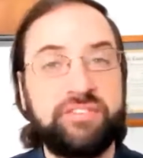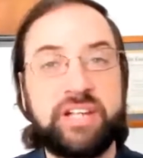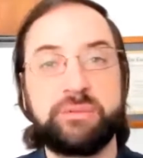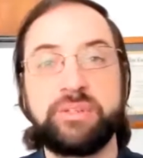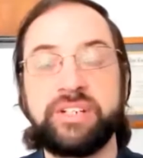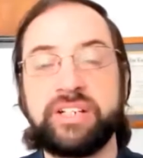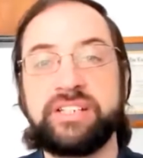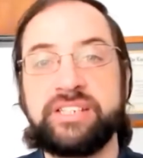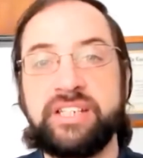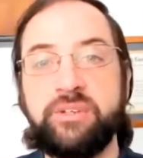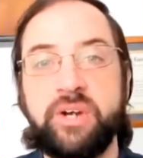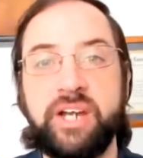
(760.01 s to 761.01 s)
In fact, we're going to
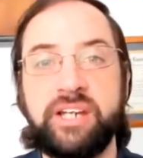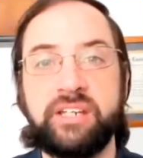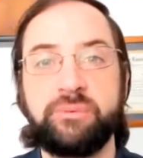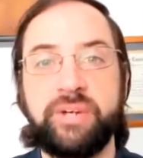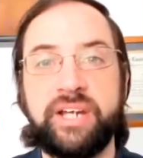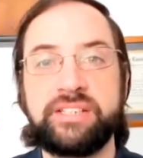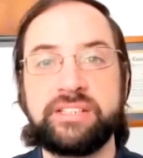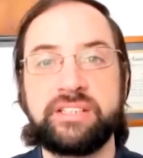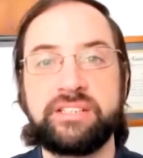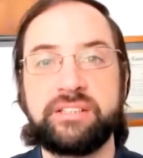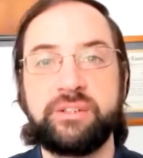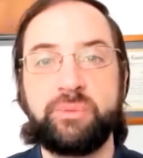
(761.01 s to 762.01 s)
continue hiking
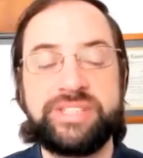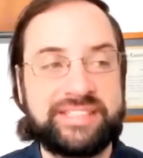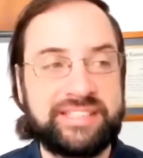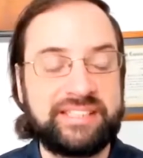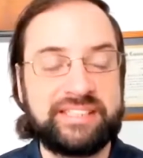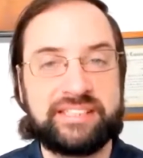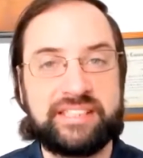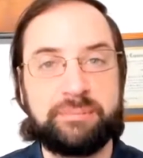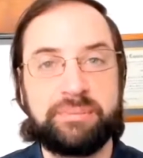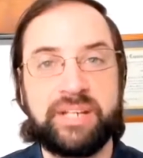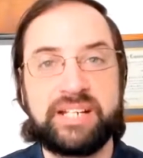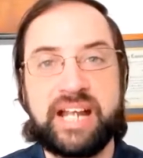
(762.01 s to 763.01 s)
rates until we see the
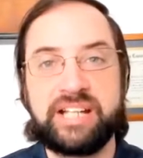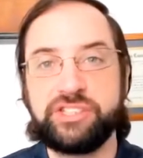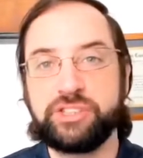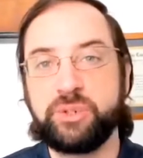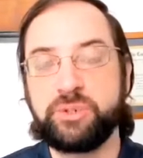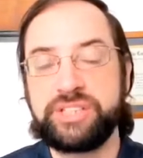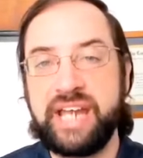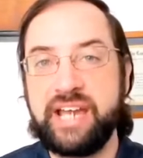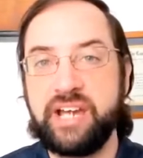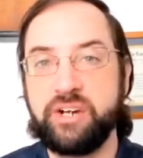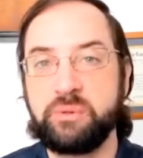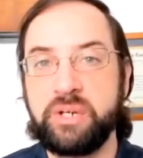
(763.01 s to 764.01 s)
CPI not just go
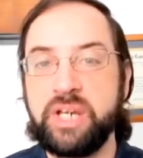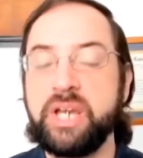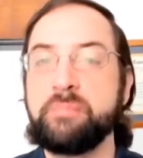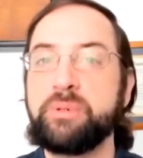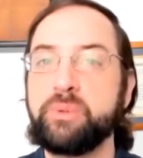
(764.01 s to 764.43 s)
down,